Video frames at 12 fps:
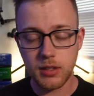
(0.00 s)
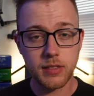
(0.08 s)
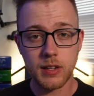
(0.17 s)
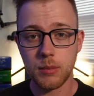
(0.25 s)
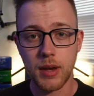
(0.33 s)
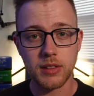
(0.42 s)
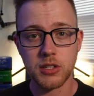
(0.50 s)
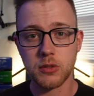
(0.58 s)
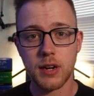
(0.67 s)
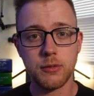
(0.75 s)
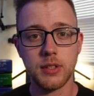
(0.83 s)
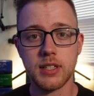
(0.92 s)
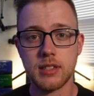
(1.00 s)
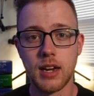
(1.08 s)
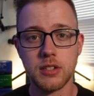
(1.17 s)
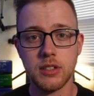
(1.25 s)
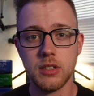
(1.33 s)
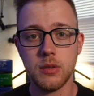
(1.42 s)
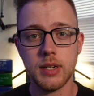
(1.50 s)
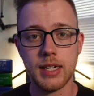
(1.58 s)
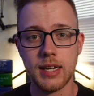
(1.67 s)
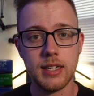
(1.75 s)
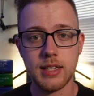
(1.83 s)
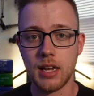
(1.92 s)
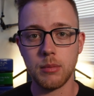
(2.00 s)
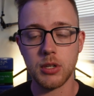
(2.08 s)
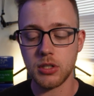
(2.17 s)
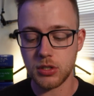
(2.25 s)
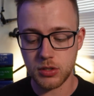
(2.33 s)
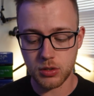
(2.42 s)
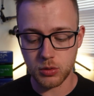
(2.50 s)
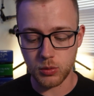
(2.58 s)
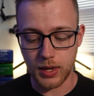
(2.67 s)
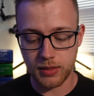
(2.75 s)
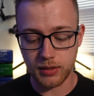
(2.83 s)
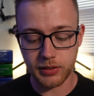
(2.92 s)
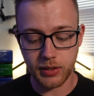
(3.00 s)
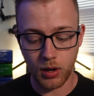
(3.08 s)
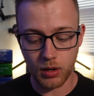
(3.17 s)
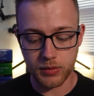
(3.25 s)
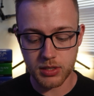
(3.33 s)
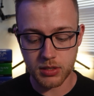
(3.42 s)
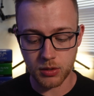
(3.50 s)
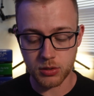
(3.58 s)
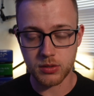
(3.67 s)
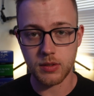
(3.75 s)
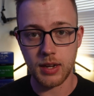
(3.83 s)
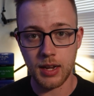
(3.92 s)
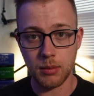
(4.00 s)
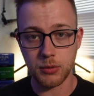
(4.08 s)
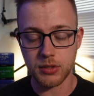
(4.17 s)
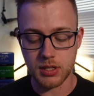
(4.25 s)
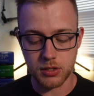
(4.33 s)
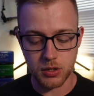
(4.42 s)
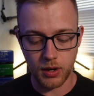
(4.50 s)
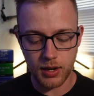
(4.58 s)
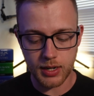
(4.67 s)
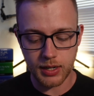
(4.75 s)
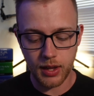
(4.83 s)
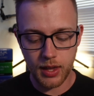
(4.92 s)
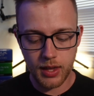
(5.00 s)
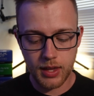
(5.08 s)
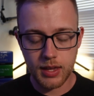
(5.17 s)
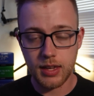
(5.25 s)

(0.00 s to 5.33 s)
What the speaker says: The only thing about this rifle that's actually doing any damage to ethically harvest those animals that you're hunting